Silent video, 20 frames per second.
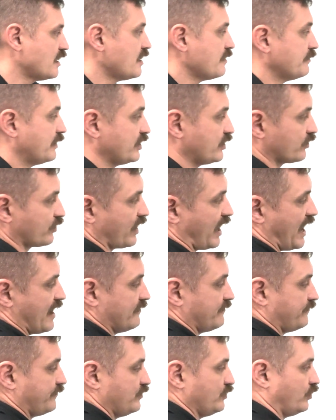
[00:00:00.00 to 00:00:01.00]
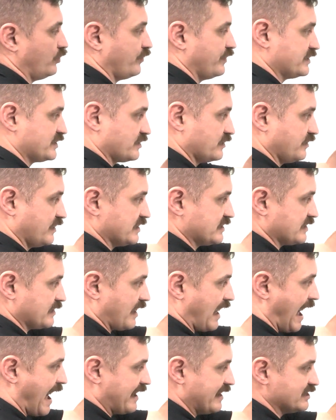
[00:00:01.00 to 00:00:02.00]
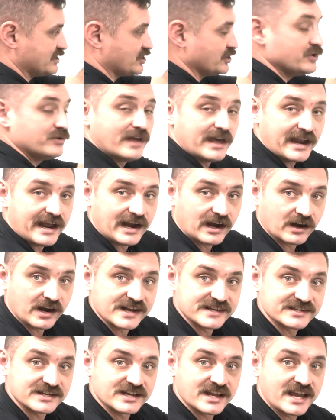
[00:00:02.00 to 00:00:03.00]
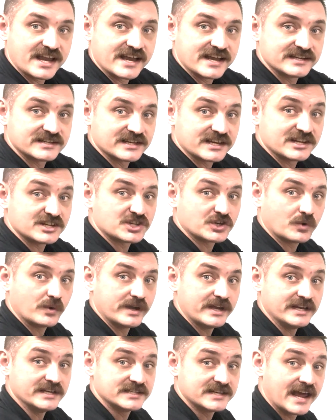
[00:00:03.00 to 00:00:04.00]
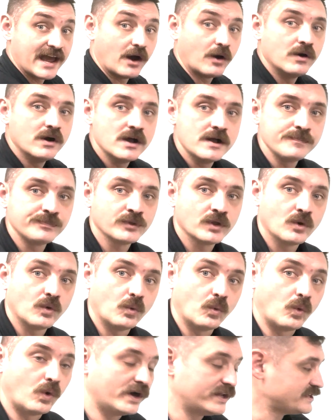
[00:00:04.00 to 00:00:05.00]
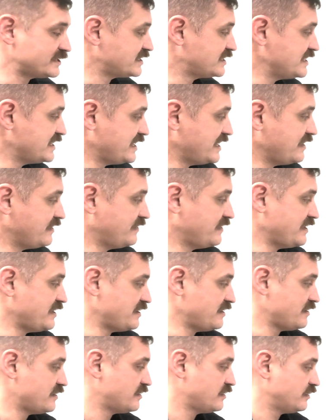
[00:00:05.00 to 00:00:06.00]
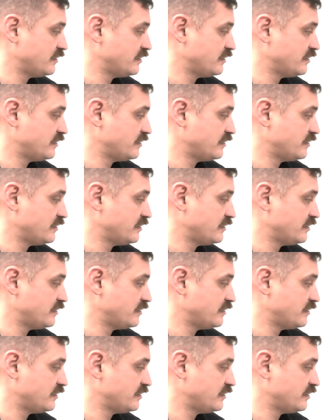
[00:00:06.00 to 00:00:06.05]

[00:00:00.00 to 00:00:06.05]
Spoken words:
But you're going to have fuel that's added to that air as it gets squeezed. Now, once the